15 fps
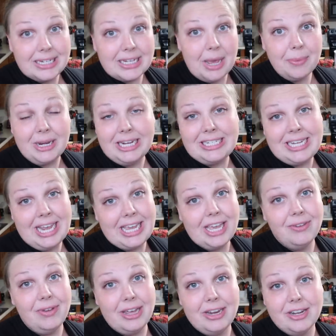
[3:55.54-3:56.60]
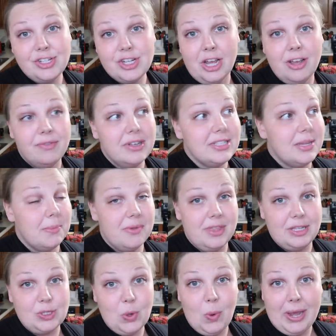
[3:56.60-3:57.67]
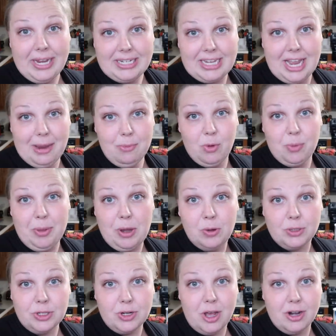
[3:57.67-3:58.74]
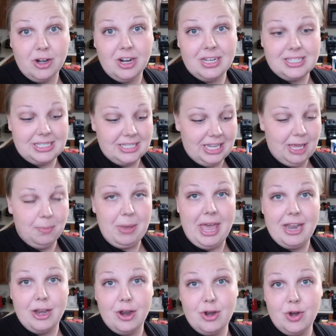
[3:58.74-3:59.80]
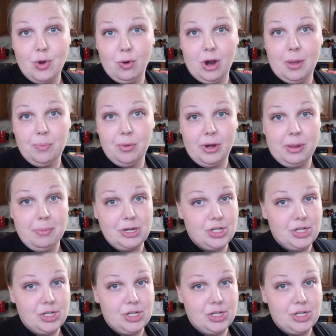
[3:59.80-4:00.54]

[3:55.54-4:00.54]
And I'm gonna take advantage of some of this quiet time with my older daughter asleep and Nora pretty